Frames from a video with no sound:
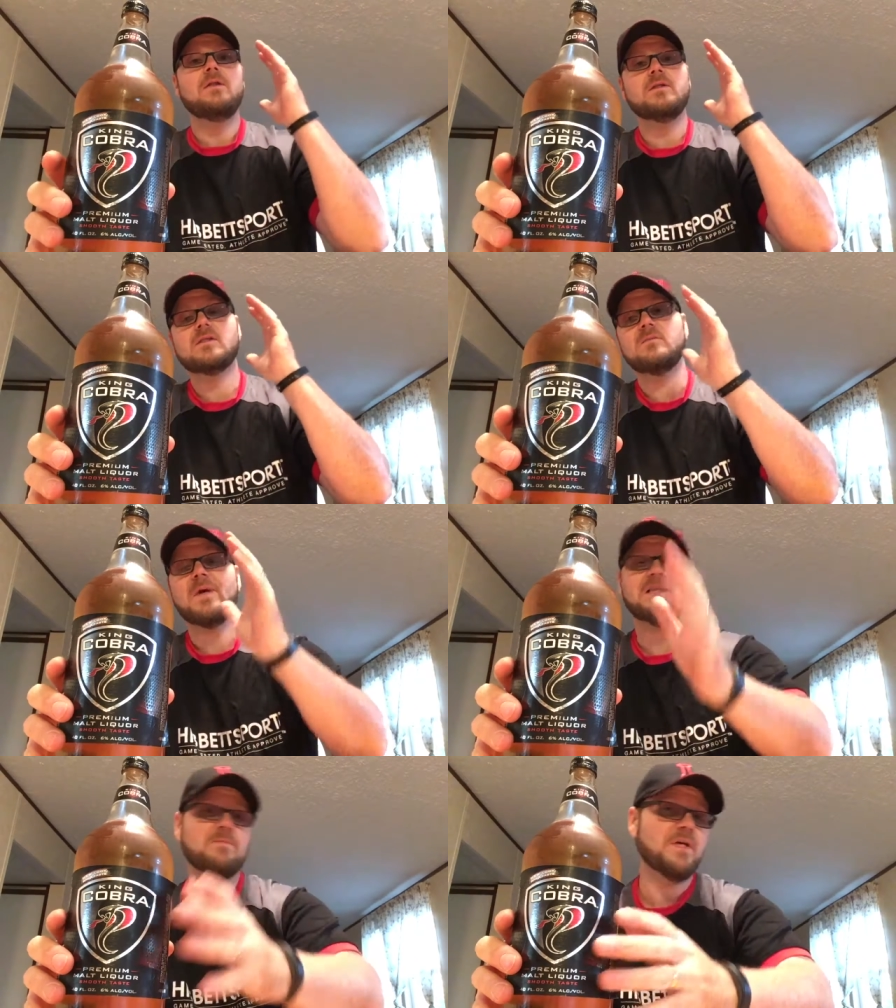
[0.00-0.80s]
This is
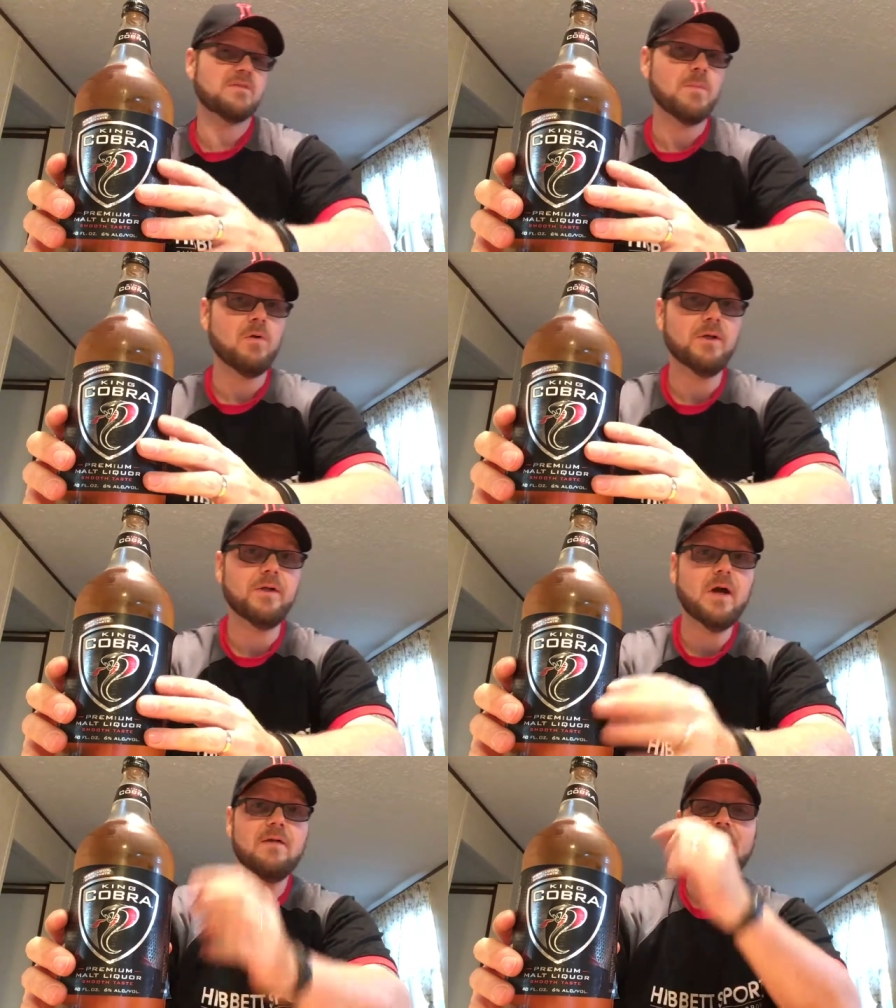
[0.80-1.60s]
about the best malt
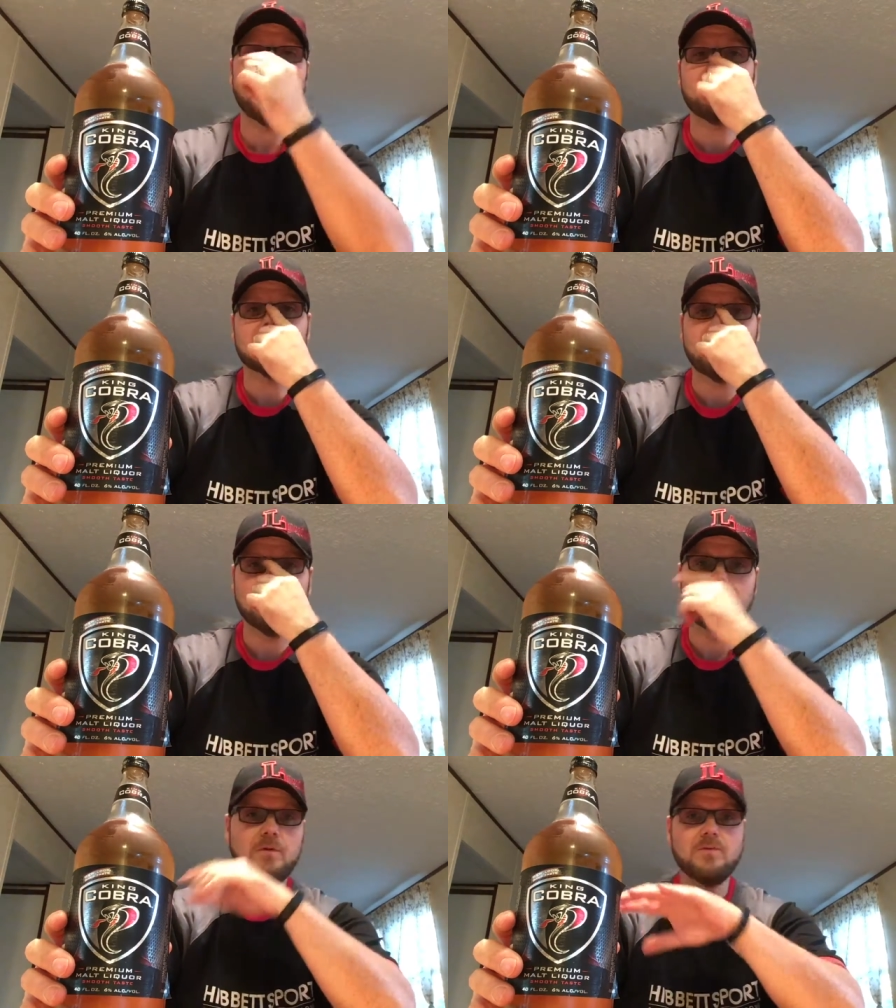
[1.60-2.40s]
liquor I've had. There's
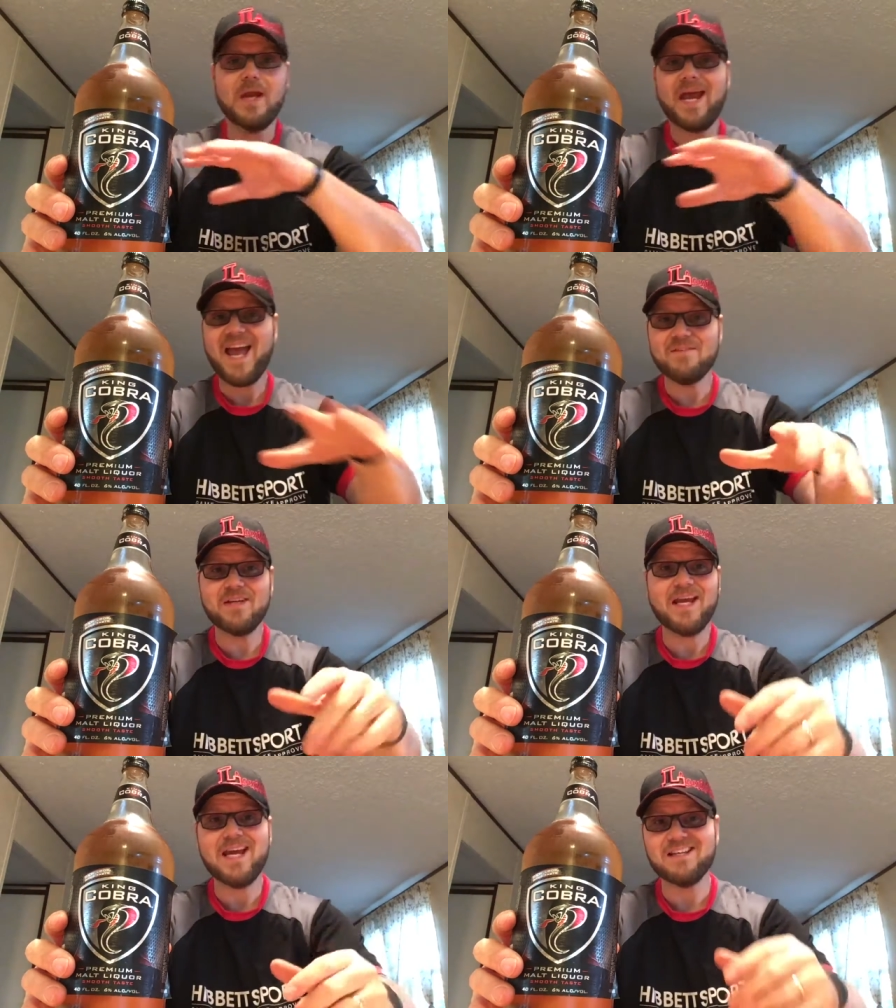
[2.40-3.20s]
been a few that I
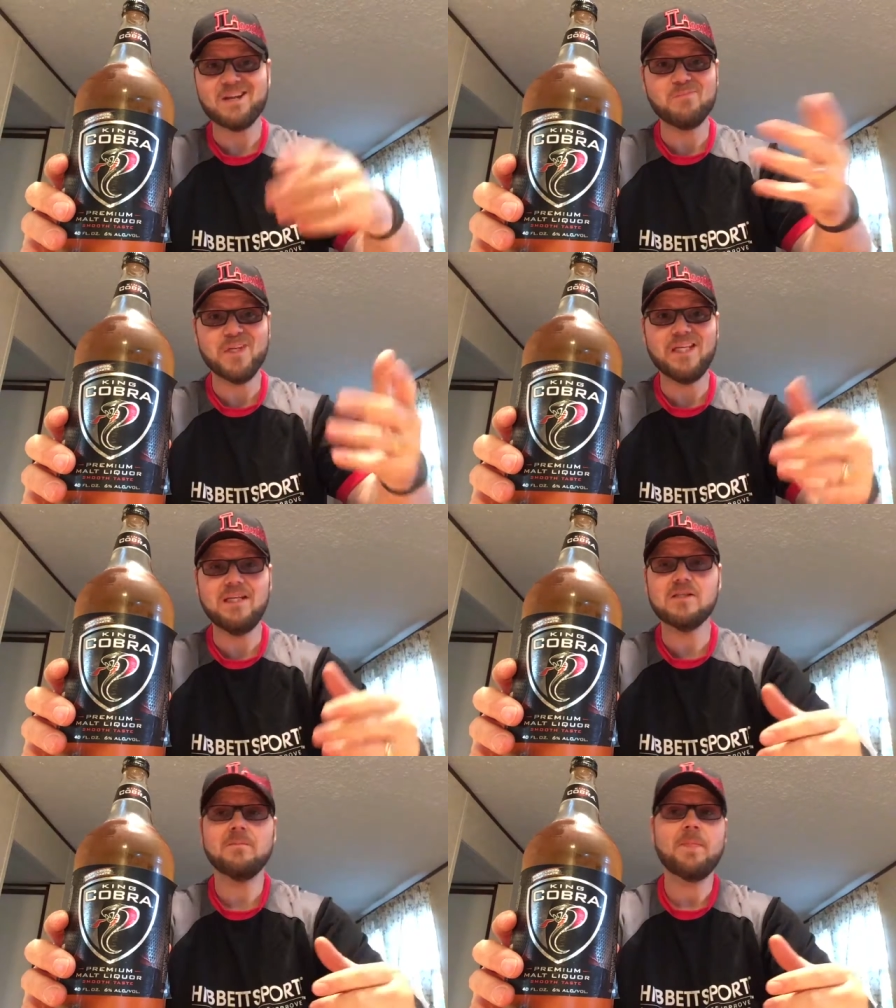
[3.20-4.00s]
haven't had, like
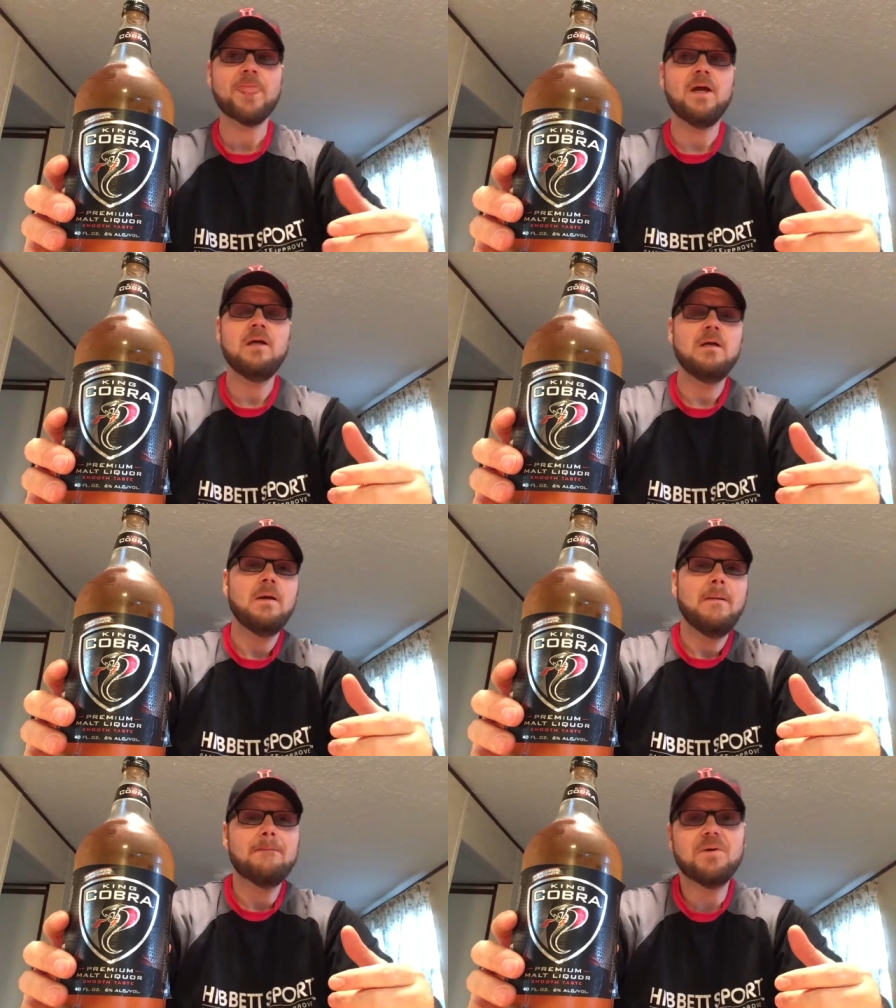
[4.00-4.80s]
Mickey's,
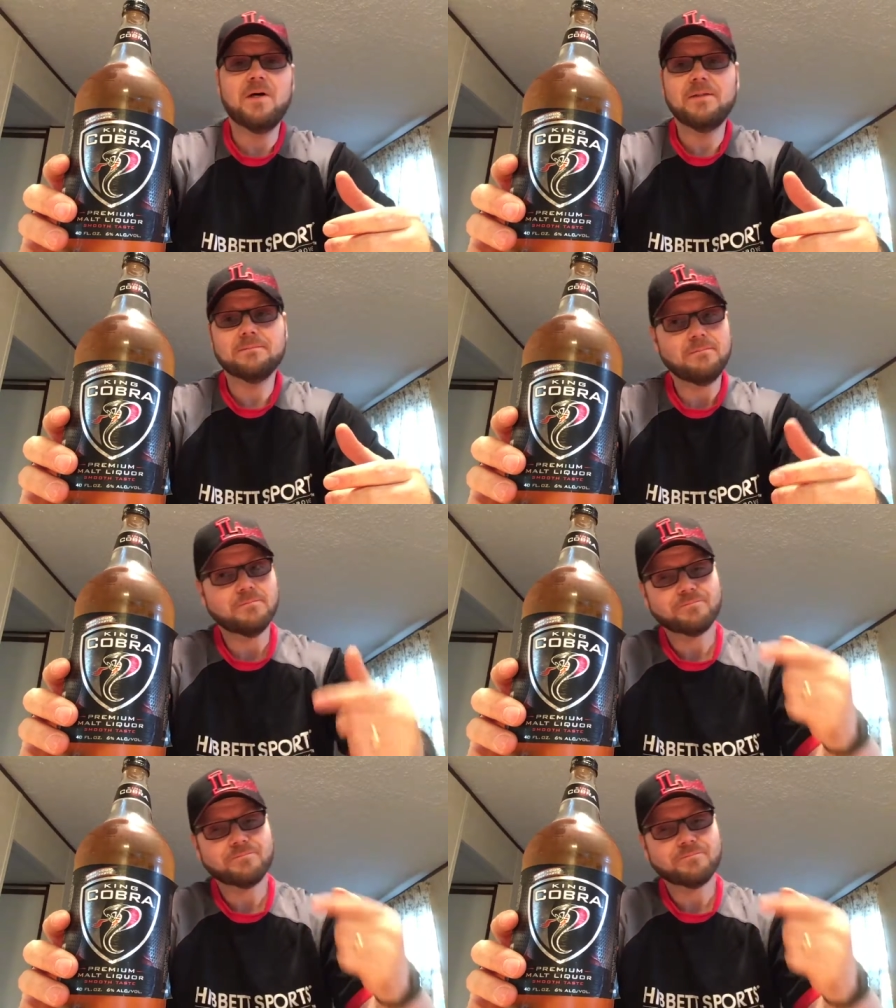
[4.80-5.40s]
but